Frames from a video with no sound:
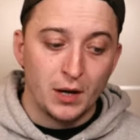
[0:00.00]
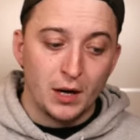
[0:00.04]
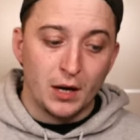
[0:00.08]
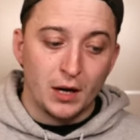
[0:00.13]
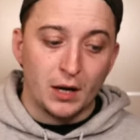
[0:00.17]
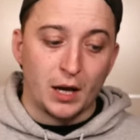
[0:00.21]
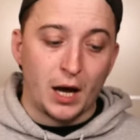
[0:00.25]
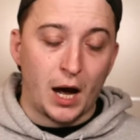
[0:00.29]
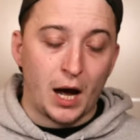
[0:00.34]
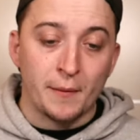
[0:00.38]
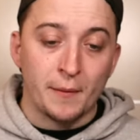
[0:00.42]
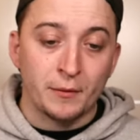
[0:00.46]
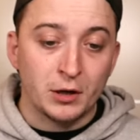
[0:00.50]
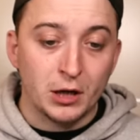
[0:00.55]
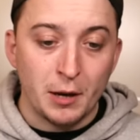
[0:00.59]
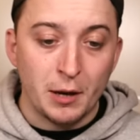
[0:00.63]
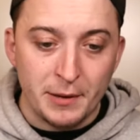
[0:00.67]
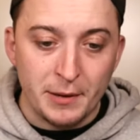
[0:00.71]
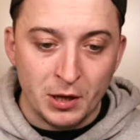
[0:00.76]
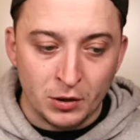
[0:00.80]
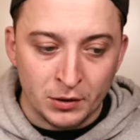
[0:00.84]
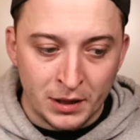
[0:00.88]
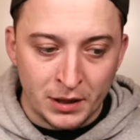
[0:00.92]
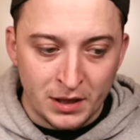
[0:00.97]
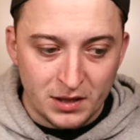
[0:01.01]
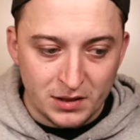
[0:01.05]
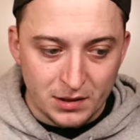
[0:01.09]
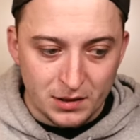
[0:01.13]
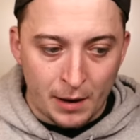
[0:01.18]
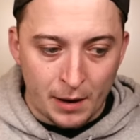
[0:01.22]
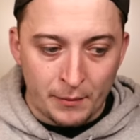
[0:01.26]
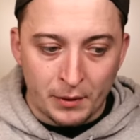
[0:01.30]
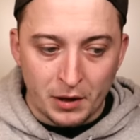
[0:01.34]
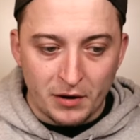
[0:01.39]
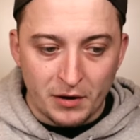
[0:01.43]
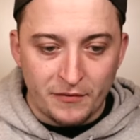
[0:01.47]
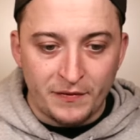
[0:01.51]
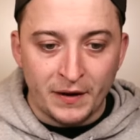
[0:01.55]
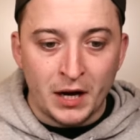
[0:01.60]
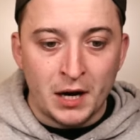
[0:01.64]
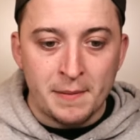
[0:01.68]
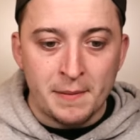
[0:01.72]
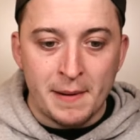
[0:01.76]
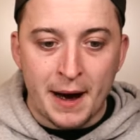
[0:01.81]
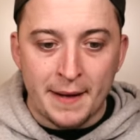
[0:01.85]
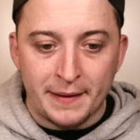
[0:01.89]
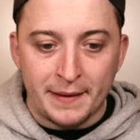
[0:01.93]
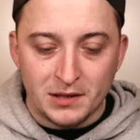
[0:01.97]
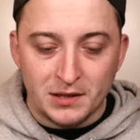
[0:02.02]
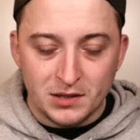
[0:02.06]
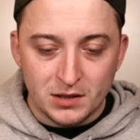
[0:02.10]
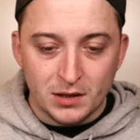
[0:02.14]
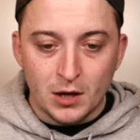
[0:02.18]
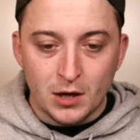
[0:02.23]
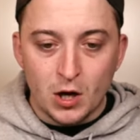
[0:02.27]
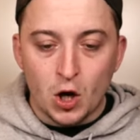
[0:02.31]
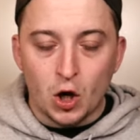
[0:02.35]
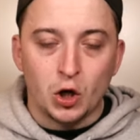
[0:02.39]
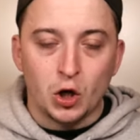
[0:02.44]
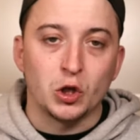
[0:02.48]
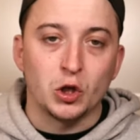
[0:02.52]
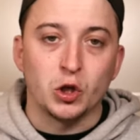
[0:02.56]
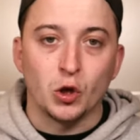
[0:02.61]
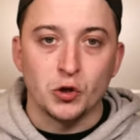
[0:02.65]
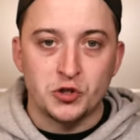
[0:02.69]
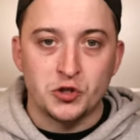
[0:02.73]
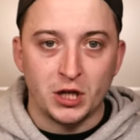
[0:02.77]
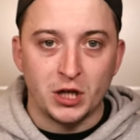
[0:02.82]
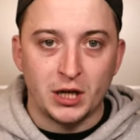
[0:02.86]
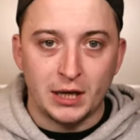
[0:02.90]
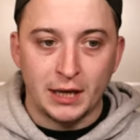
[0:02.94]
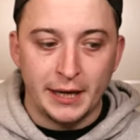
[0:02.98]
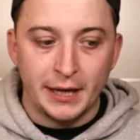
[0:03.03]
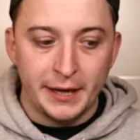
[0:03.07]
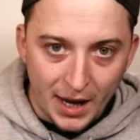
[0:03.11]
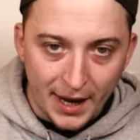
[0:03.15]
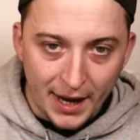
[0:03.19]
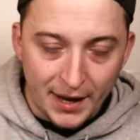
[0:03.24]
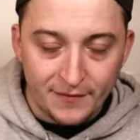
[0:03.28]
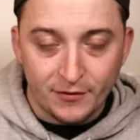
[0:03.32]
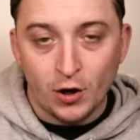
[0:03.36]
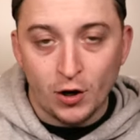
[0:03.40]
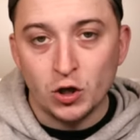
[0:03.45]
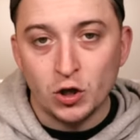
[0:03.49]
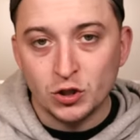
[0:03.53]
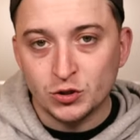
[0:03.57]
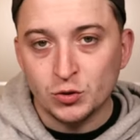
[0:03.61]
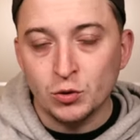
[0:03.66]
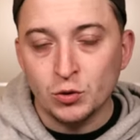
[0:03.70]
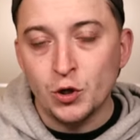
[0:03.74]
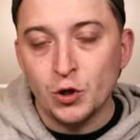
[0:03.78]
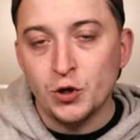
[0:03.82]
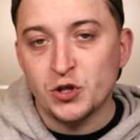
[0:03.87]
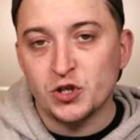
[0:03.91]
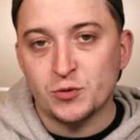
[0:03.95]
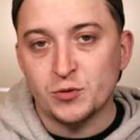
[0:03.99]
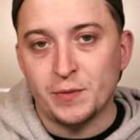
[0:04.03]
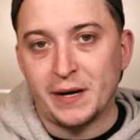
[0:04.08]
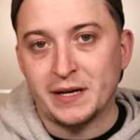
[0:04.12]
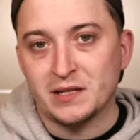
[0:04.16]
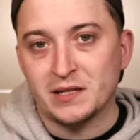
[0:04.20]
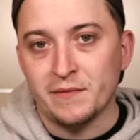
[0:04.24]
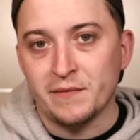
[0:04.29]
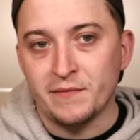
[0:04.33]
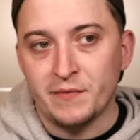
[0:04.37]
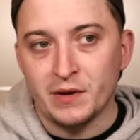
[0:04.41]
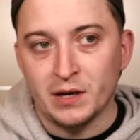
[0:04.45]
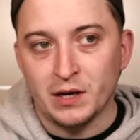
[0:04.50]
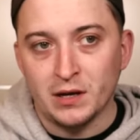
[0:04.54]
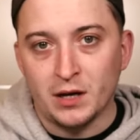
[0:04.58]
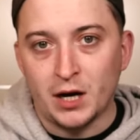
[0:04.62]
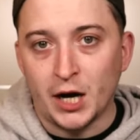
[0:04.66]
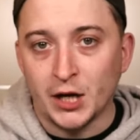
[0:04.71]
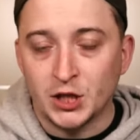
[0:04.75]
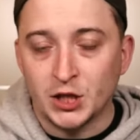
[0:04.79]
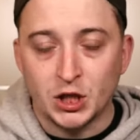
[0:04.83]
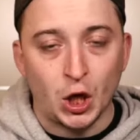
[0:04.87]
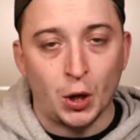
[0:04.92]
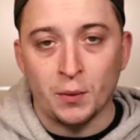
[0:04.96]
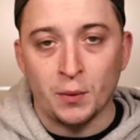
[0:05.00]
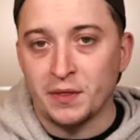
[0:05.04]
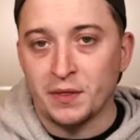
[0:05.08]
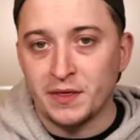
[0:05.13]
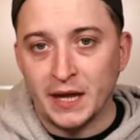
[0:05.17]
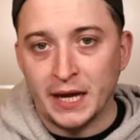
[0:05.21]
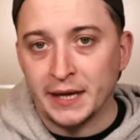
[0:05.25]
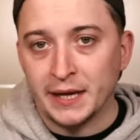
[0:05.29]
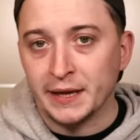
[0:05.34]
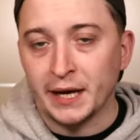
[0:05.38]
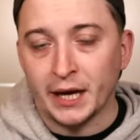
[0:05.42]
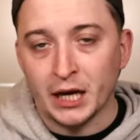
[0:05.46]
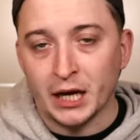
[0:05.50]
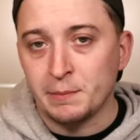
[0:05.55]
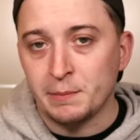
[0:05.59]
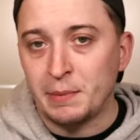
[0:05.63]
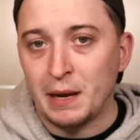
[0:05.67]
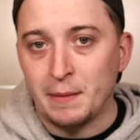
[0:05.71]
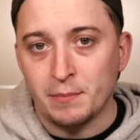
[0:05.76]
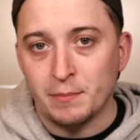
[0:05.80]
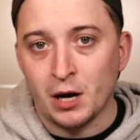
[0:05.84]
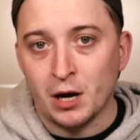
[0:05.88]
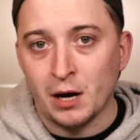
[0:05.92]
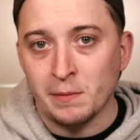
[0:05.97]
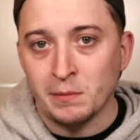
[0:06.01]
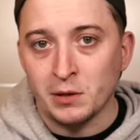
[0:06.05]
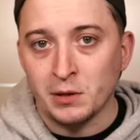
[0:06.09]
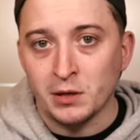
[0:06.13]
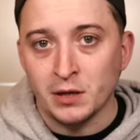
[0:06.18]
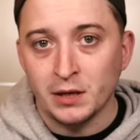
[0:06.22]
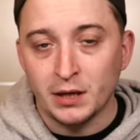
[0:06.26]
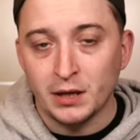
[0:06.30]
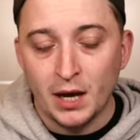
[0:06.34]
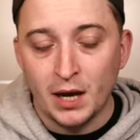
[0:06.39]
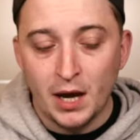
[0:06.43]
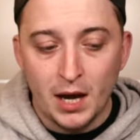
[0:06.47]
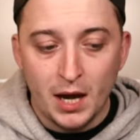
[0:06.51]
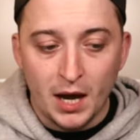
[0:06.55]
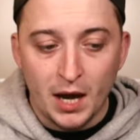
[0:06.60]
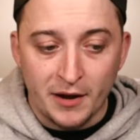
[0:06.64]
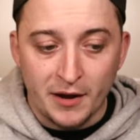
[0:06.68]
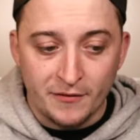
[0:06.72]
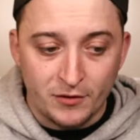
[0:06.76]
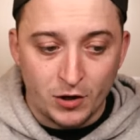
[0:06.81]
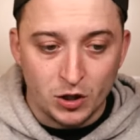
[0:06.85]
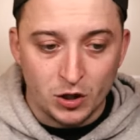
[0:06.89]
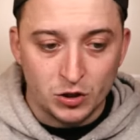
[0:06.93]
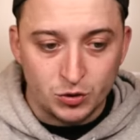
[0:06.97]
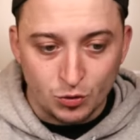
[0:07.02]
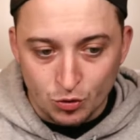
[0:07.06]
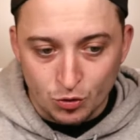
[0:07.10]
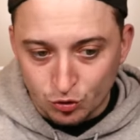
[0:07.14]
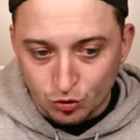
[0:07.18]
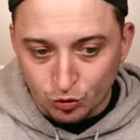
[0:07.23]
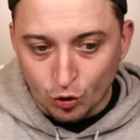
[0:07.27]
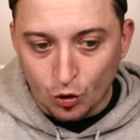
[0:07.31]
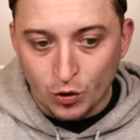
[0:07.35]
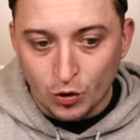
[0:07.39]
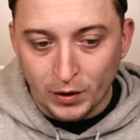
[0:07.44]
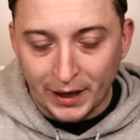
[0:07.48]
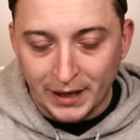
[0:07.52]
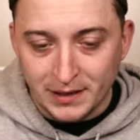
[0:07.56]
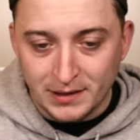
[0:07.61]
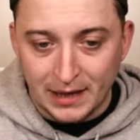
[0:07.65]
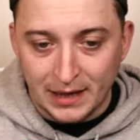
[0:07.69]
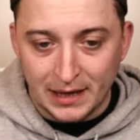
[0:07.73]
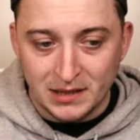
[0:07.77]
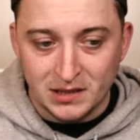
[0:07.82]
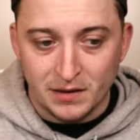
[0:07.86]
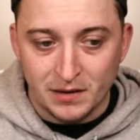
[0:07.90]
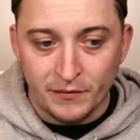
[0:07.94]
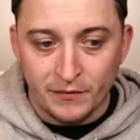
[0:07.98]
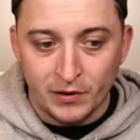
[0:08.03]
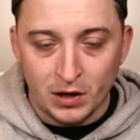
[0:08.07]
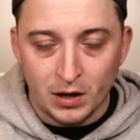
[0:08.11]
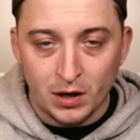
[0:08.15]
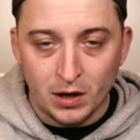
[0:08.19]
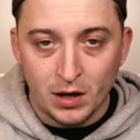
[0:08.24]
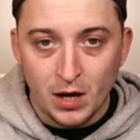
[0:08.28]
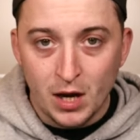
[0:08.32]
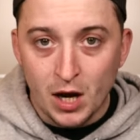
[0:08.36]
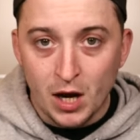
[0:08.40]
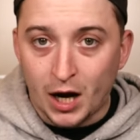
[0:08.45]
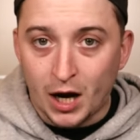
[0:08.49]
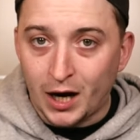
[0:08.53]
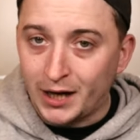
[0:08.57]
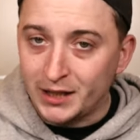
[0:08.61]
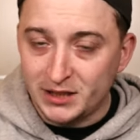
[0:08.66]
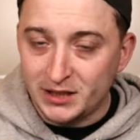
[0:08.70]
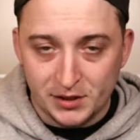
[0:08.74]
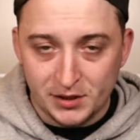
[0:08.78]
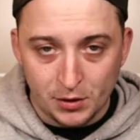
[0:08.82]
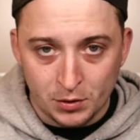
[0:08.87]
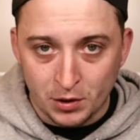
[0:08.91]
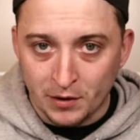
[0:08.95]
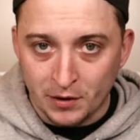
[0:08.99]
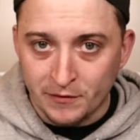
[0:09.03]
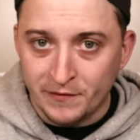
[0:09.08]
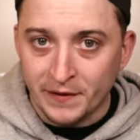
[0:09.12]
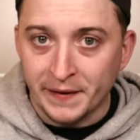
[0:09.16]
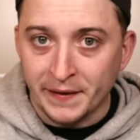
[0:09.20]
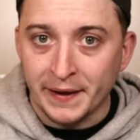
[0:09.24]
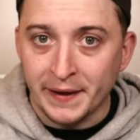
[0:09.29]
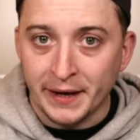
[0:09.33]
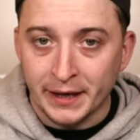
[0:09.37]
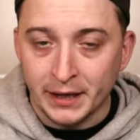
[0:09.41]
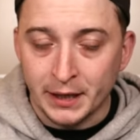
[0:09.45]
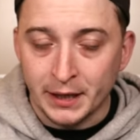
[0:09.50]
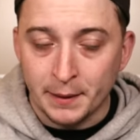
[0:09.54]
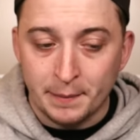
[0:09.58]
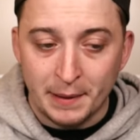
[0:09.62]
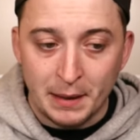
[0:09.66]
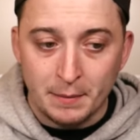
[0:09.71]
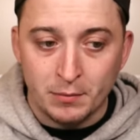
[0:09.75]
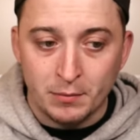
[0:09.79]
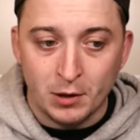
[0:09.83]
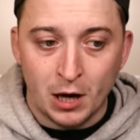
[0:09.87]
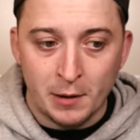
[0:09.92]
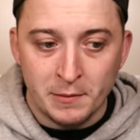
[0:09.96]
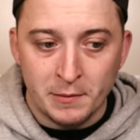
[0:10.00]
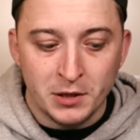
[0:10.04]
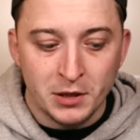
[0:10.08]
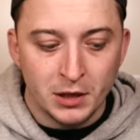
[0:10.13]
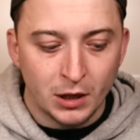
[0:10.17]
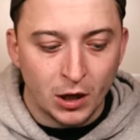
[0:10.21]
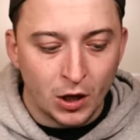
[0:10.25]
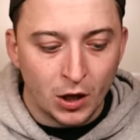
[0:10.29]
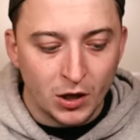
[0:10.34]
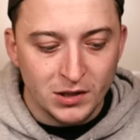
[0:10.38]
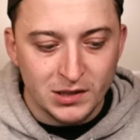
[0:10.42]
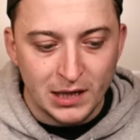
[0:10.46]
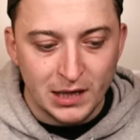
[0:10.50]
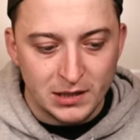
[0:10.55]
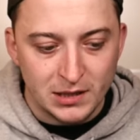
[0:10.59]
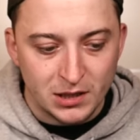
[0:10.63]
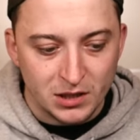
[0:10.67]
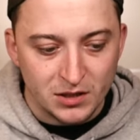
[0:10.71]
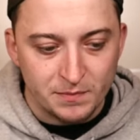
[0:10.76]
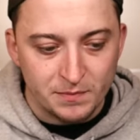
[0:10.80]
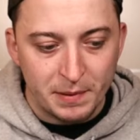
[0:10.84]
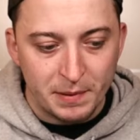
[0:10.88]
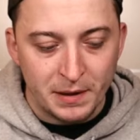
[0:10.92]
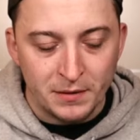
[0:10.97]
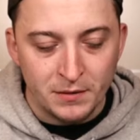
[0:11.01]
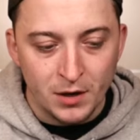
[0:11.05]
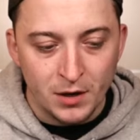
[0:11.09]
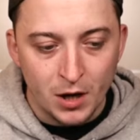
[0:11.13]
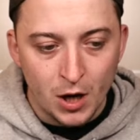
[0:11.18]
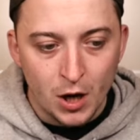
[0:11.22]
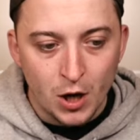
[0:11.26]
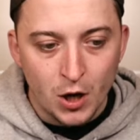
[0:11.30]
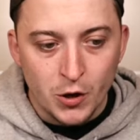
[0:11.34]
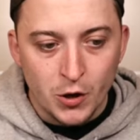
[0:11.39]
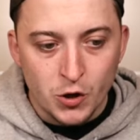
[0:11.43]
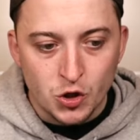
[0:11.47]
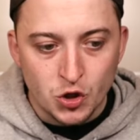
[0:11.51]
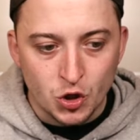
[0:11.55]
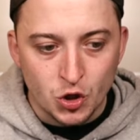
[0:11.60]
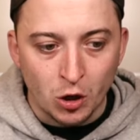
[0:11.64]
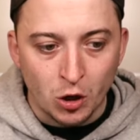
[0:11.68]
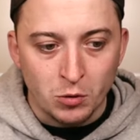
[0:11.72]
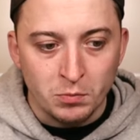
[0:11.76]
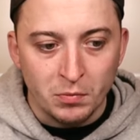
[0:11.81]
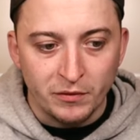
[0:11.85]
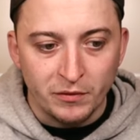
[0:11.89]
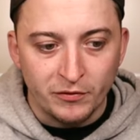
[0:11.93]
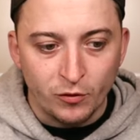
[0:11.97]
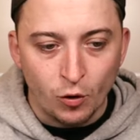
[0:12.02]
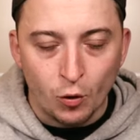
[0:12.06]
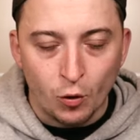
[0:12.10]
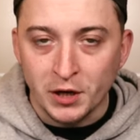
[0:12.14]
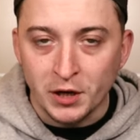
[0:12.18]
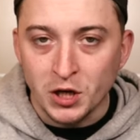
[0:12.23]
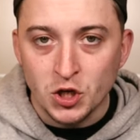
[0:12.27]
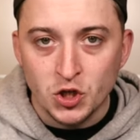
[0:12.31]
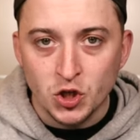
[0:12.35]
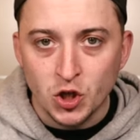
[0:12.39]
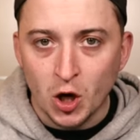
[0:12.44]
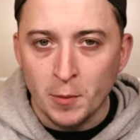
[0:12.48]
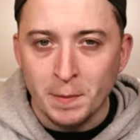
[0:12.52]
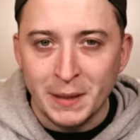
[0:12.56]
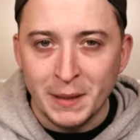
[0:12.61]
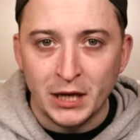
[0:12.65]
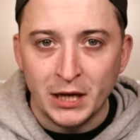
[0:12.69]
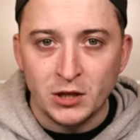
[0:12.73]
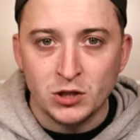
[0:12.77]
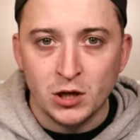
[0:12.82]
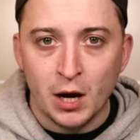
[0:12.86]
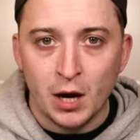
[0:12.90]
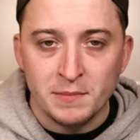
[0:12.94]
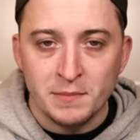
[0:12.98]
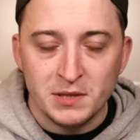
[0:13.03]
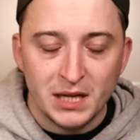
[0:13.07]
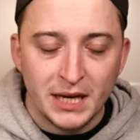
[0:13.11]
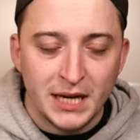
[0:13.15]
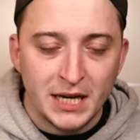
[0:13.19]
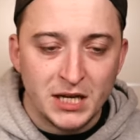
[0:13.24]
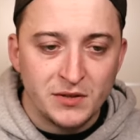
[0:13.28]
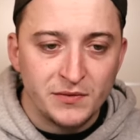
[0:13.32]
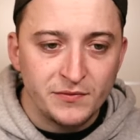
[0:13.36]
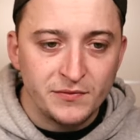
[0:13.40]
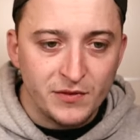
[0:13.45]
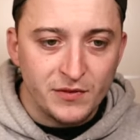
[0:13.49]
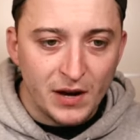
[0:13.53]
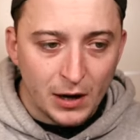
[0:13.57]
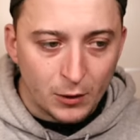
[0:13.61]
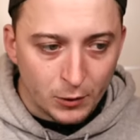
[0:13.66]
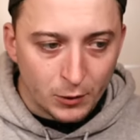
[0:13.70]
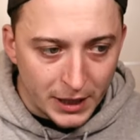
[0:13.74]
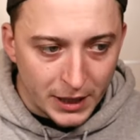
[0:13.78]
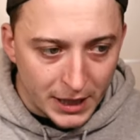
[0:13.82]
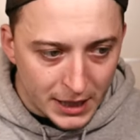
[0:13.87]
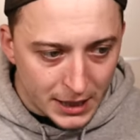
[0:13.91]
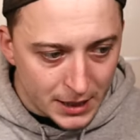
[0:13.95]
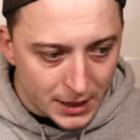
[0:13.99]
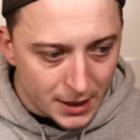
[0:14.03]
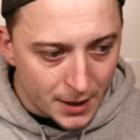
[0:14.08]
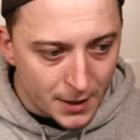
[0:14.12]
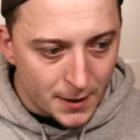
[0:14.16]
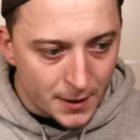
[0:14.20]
Like, I'm going to be honest. I'm going to think about this logically. If Arsenal lose to Aston Villa, I don't think they're going to beat Bayern Munich. If Arsenal draw against Aston Villa, I still don't think they're going to beat Bayern Munich. Arteta's been shown before, and he's shown many times, that it's very